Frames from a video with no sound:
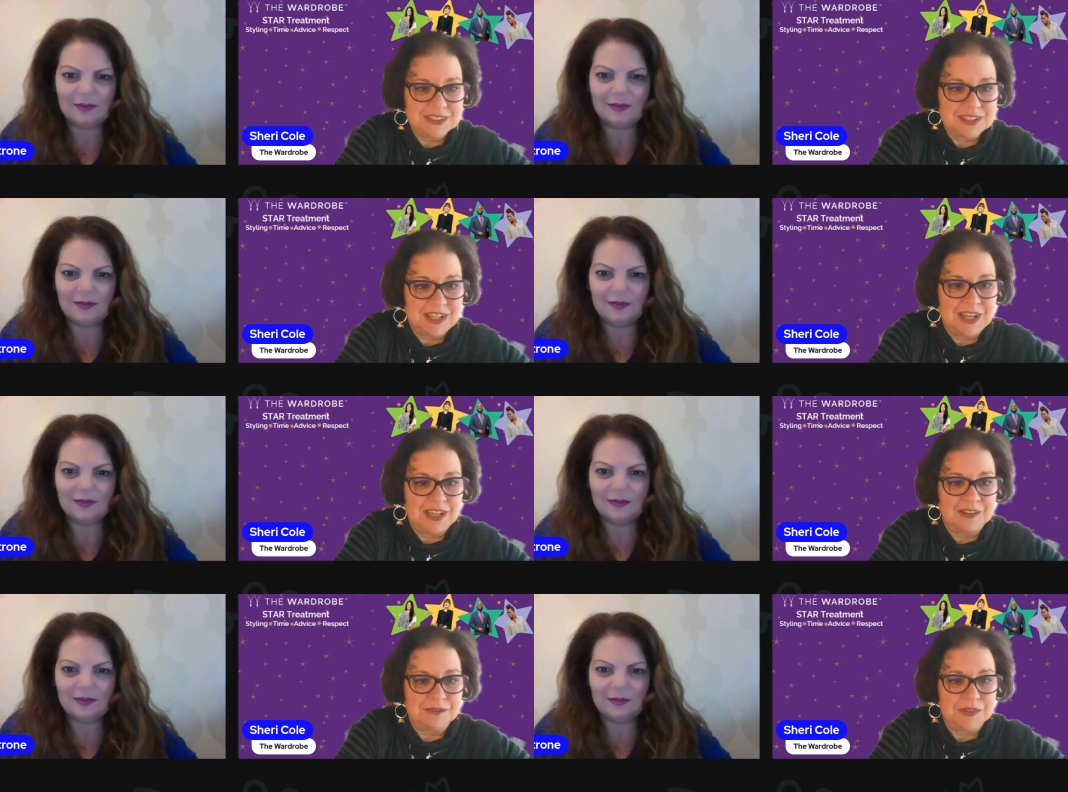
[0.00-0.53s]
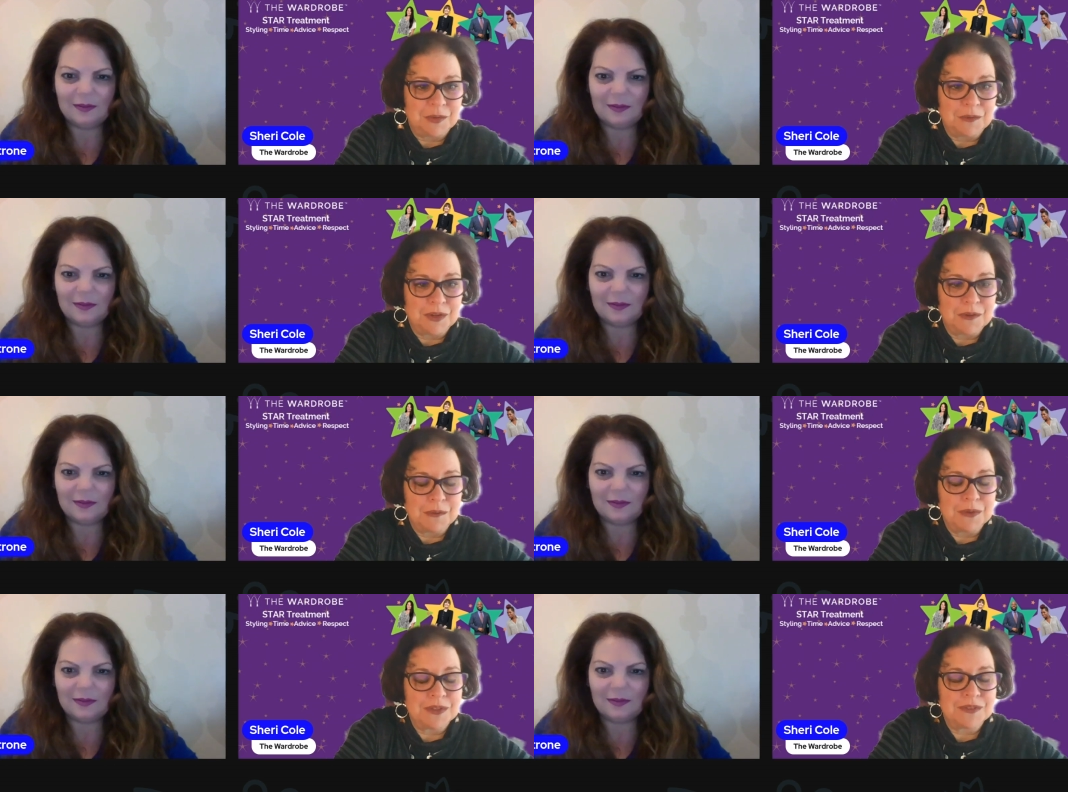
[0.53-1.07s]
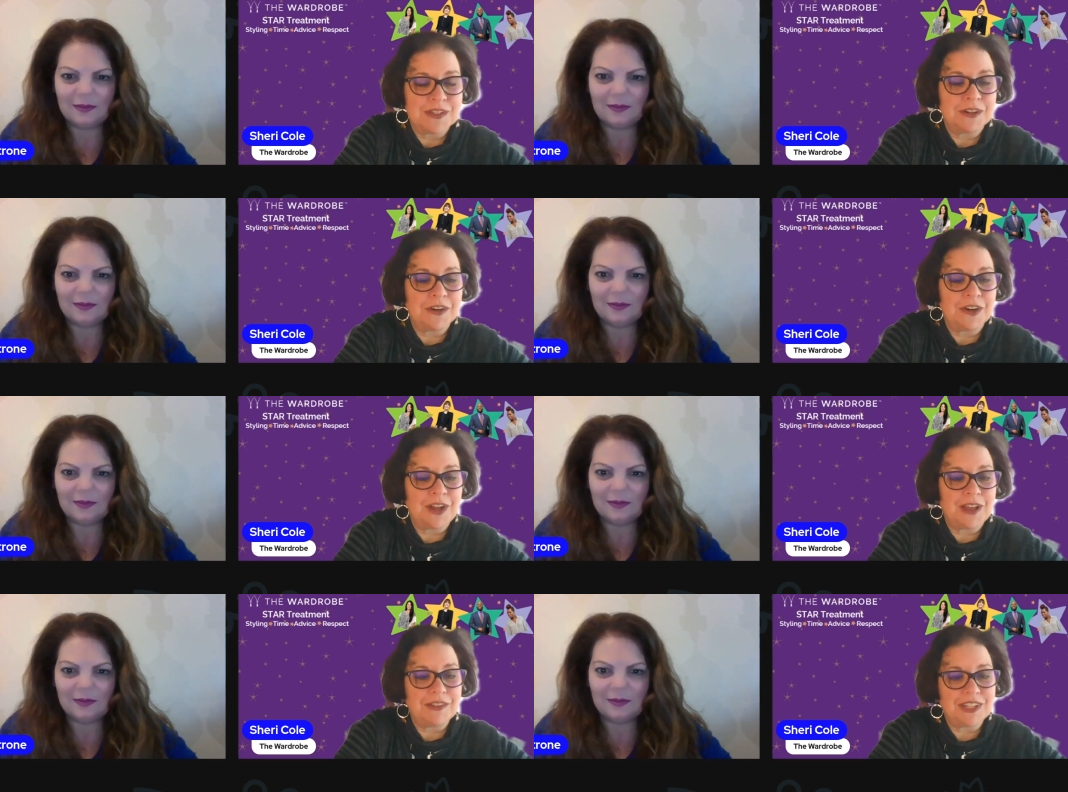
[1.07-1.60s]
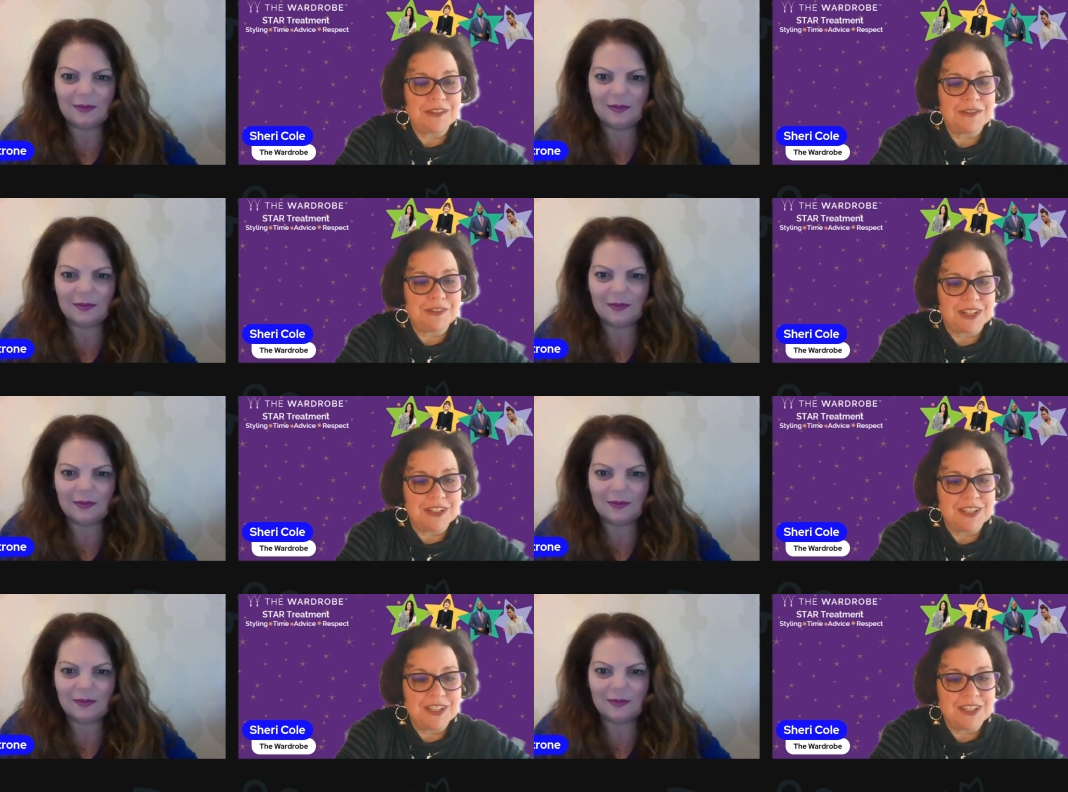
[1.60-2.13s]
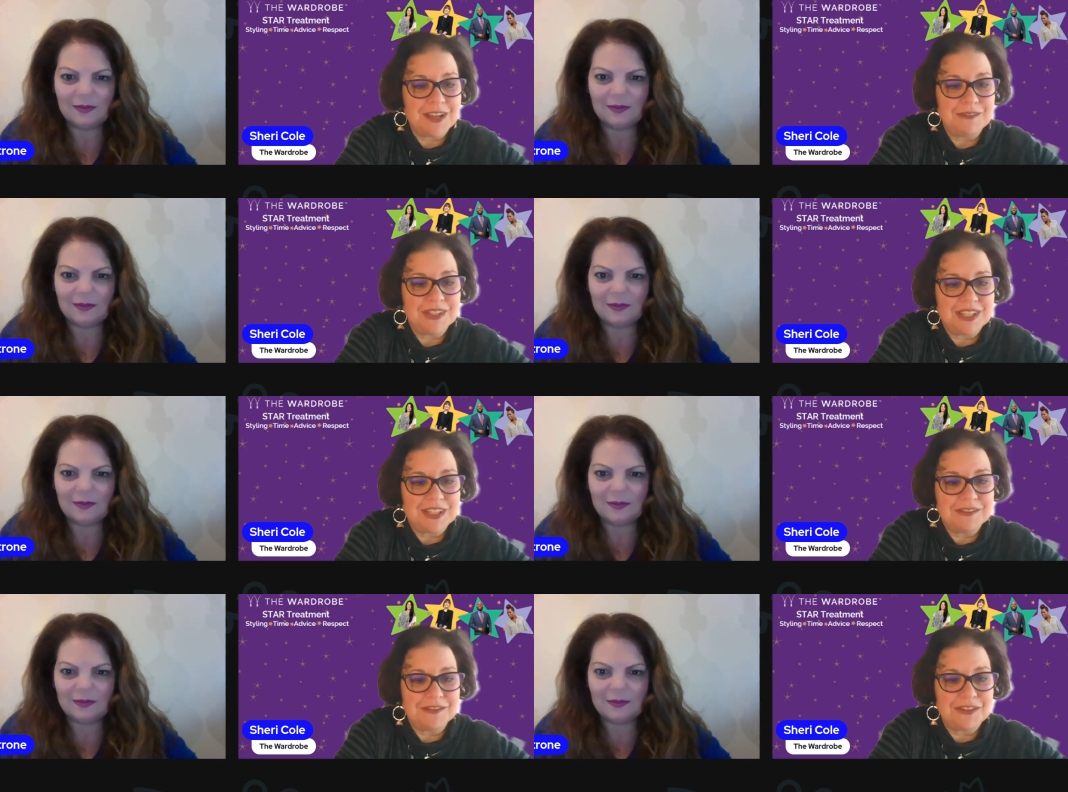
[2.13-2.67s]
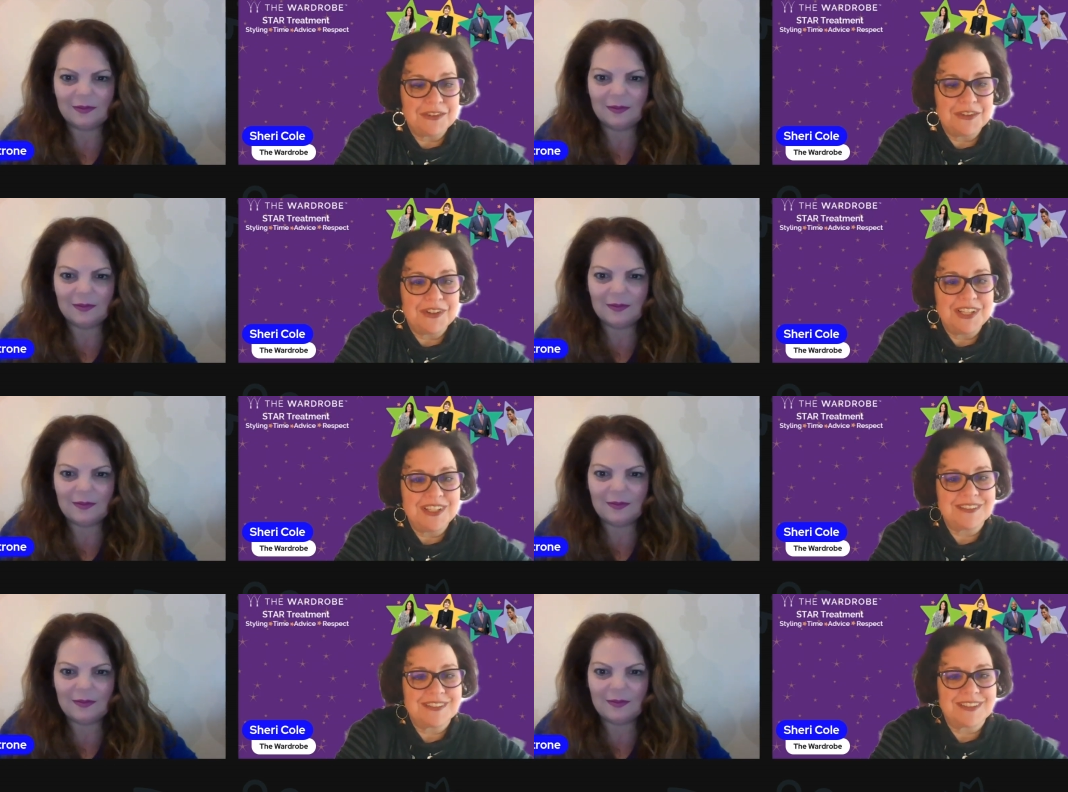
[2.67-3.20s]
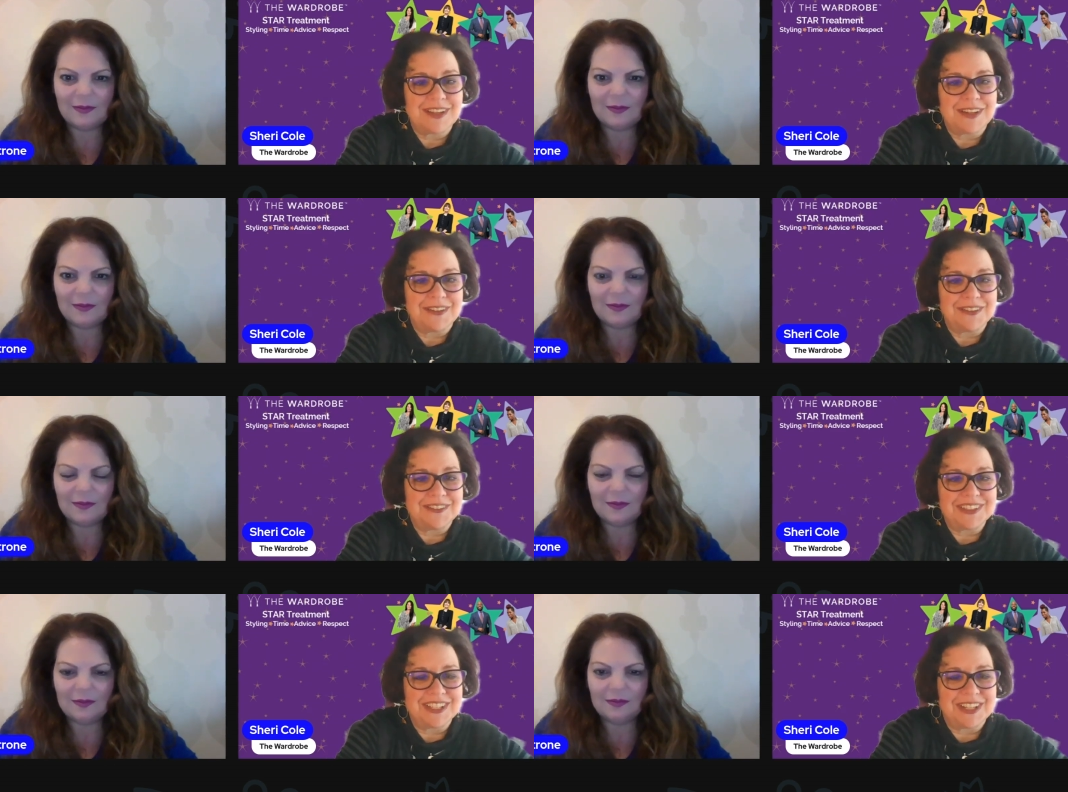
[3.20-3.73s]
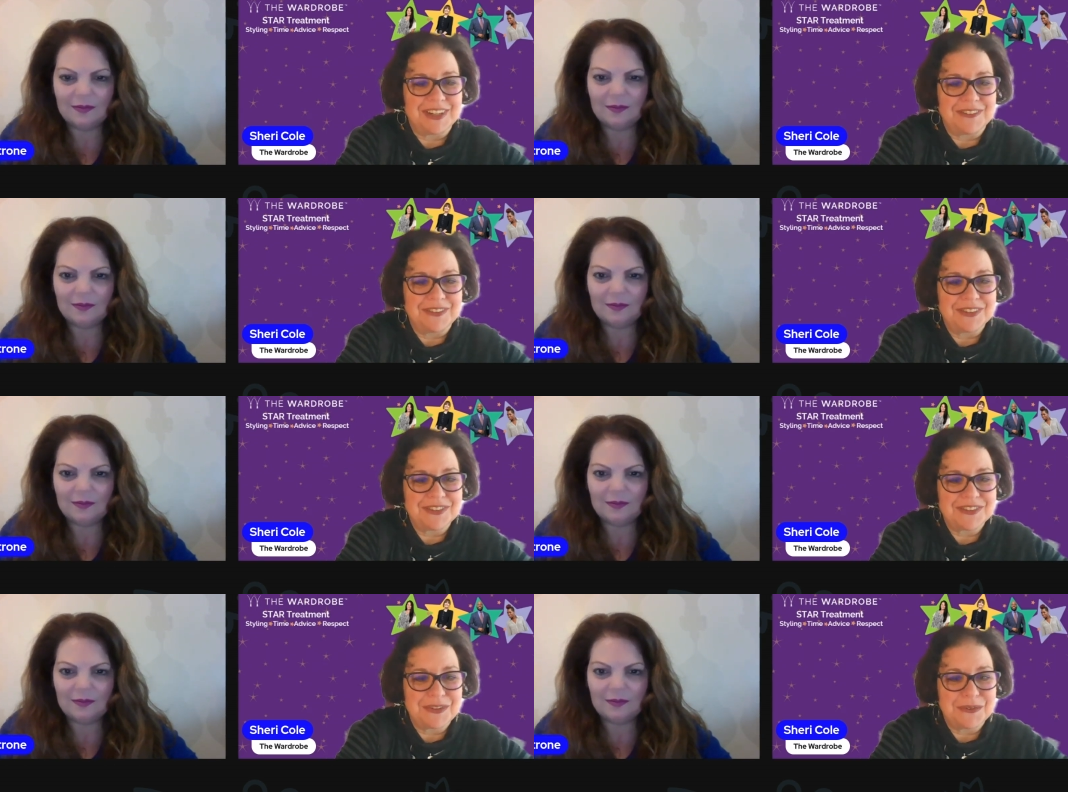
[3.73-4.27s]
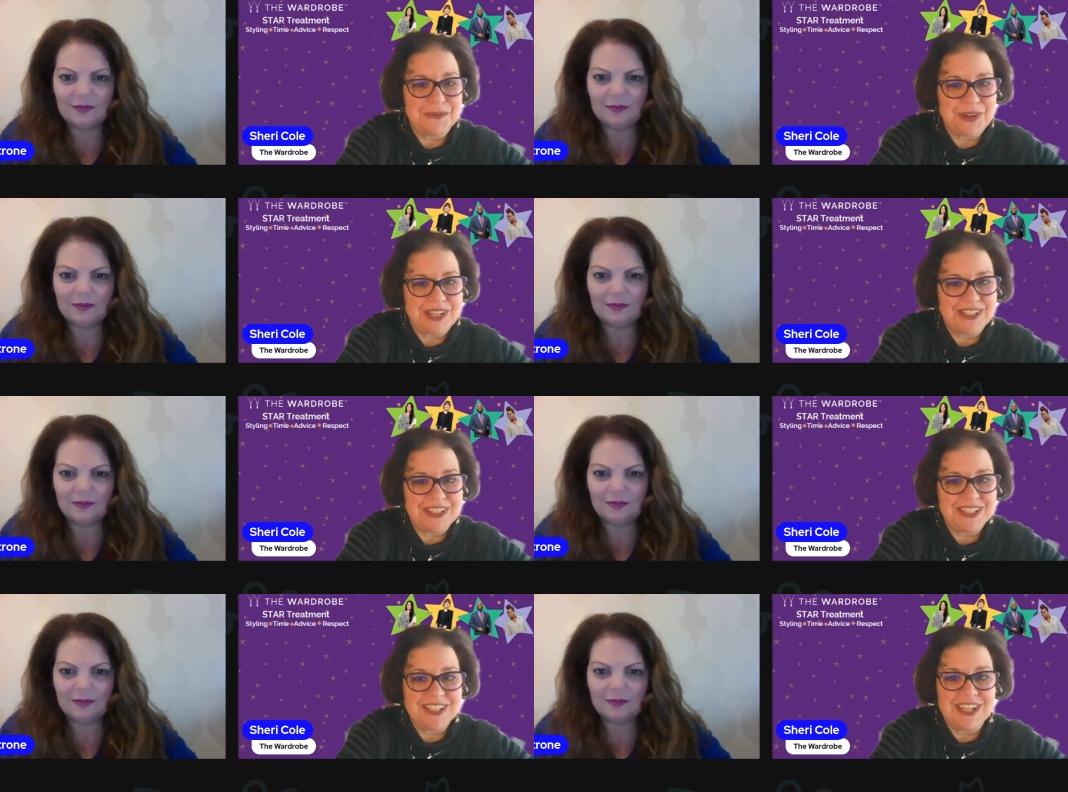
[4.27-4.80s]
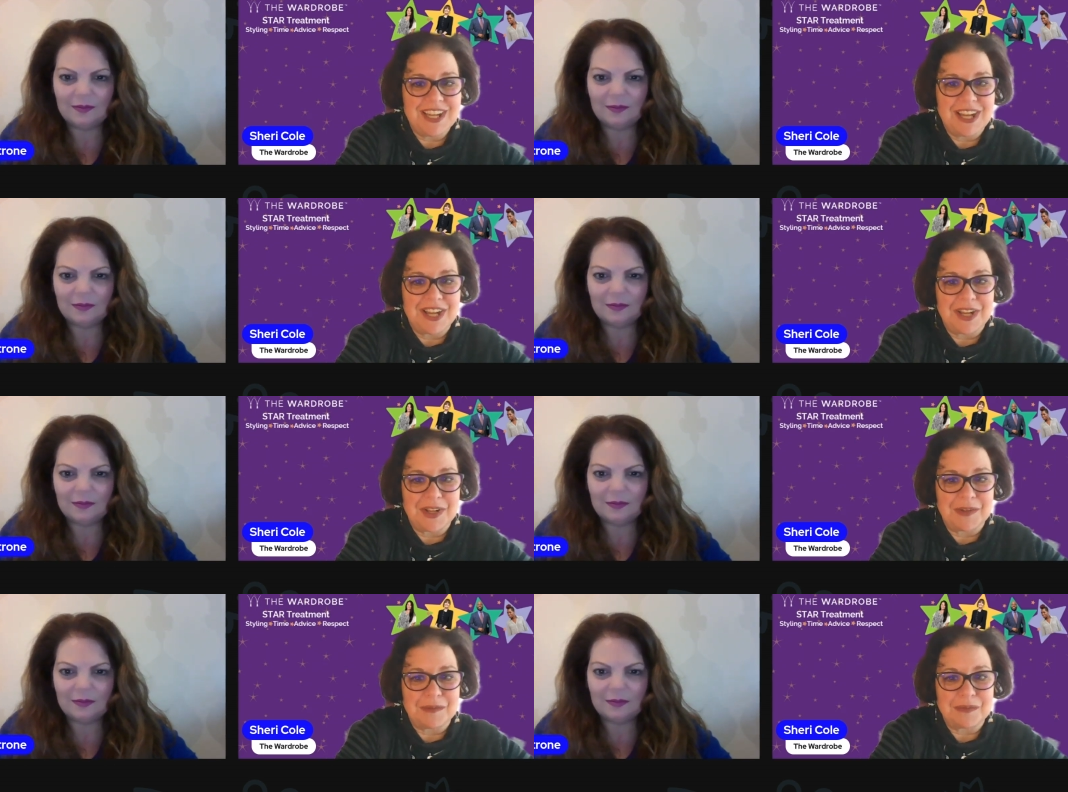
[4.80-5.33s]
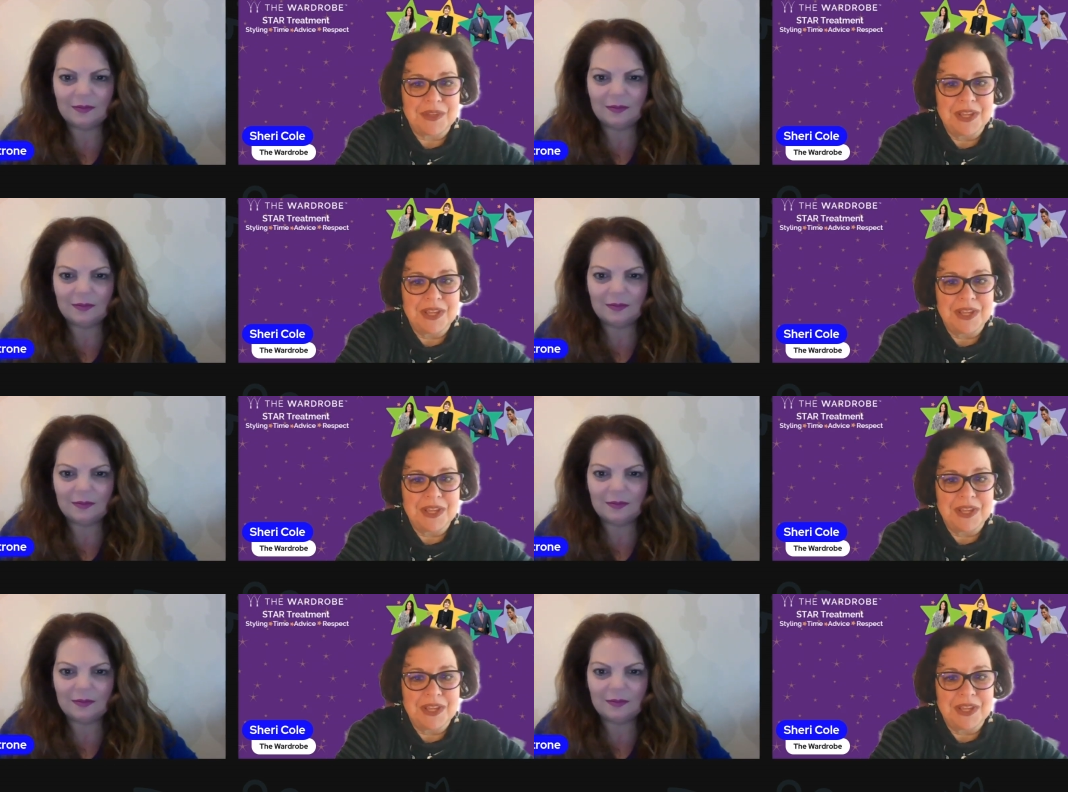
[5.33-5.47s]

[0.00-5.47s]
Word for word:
Speaker 1: um, we, we still don't have any funding coming in through it. So, you know, we're still waiting. Um,